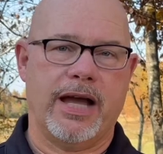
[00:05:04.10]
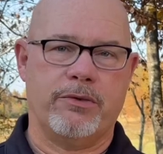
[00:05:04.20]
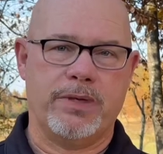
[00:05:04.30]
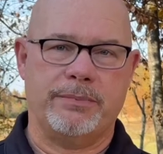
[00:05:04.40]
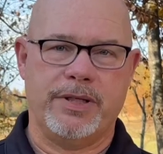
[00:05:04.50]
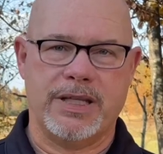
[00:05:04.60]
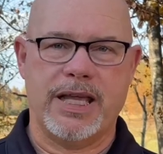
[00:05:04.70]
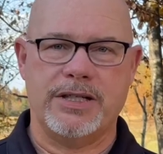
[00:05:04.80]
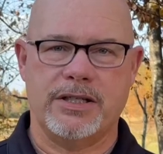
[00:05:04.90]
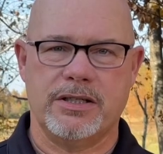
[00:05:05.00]
our
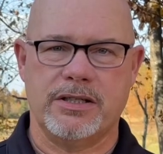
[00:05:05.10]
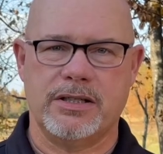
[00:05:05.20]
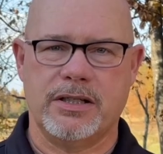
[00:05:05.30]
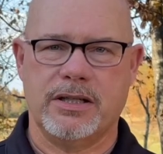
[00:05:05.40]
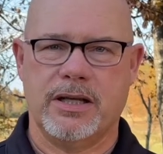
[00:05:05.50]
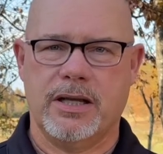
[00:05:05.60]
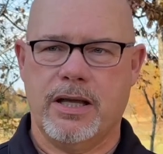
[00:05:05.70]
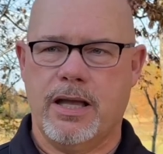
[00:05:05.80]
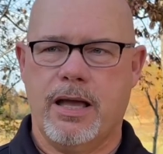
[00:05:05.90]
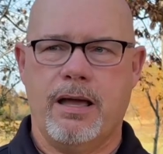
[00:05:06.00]
reputations,
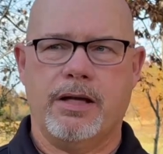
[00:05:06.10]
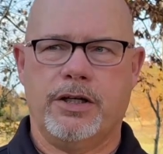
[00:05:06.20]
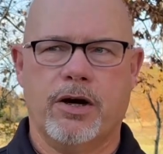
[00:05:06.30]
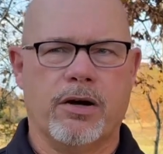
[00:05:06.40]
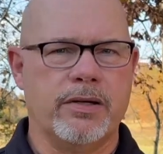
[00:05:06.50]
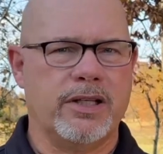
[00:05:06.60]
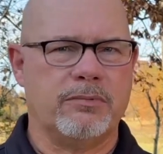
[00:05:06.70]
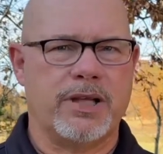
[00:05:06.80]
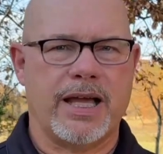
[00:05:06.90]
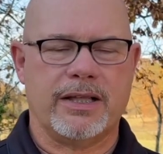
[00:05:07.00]
guard
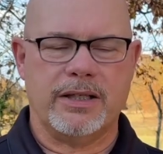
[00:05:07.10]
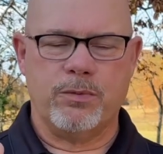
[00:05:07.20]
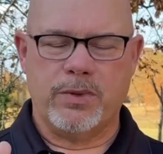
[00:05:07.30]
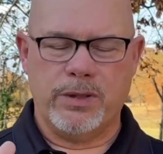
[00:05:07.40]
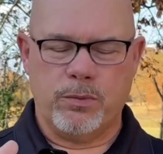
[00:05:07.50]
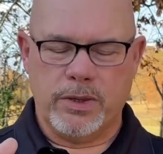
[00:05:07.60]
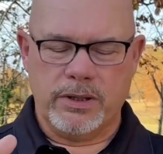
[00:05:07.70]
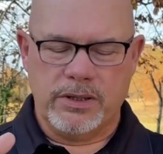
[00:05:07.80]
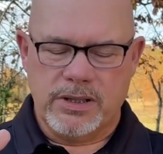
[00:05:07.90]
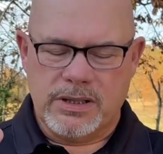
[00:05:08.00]
them like we
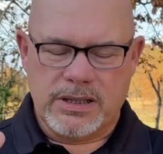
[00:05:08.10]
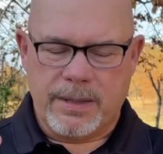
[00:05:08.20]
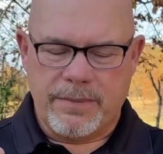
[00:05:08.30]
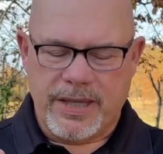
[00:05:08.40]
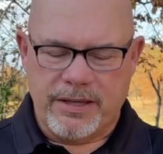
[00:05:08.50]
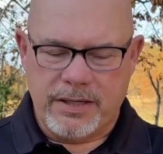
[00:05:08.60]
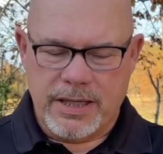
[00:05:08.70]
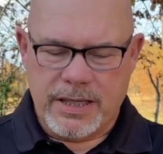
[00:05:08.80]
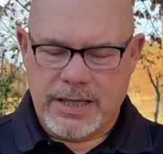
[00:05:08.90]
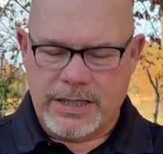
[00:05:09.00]
would something
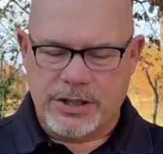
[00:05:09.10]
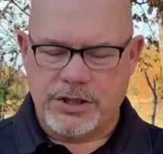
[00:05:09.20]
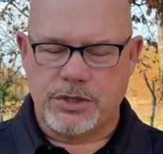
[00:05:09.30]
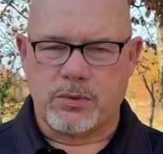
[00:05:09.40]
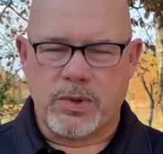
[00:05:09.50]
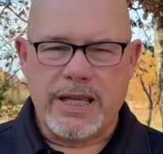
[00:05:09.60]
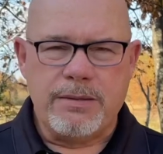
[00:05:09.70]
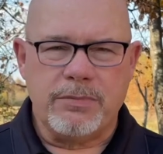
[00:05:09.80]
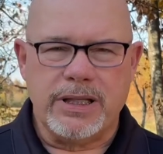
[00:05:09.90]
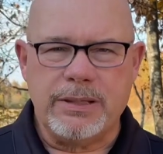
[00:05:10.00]

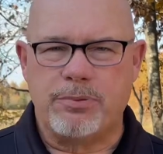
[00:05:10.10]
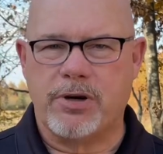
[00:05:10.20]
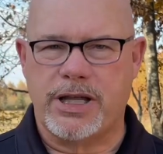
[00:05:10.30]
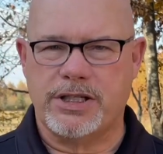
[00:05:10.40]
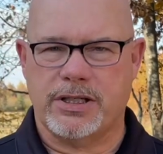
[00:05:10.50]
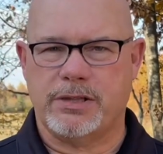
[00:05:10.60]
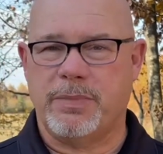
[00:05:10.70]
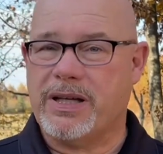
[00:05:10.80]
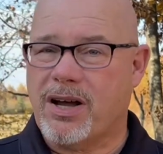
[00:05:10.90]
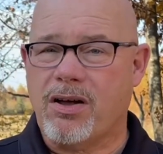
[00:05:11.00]
extremely precious,
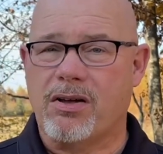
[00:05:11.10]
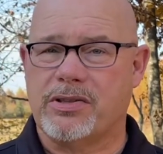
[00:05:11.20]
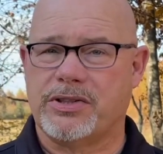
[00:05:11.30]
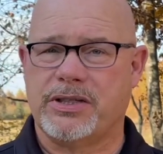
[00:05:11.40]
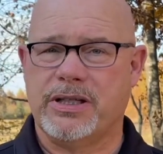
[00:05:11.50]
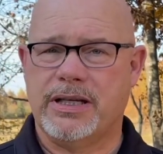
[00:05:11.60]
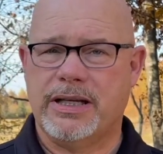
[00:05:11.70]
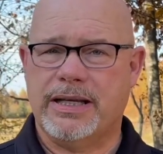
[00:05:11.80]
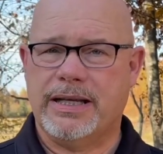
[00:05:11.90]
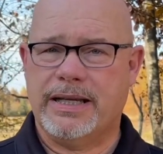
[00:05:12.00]
because
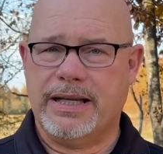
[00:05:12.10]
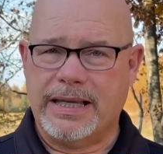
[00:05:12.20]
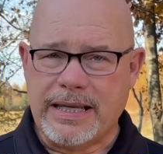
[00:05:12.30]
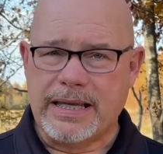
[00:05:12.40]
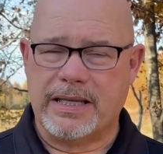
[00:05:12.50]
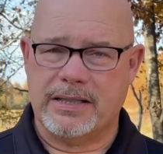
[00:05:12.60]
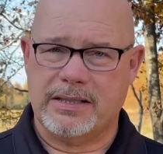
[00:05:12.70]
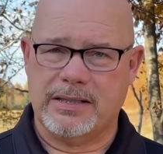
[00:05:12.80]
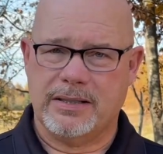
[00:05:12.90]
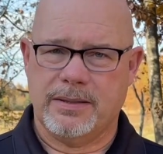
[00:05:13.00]
it
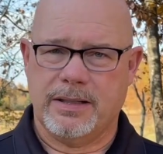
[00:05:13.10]
is.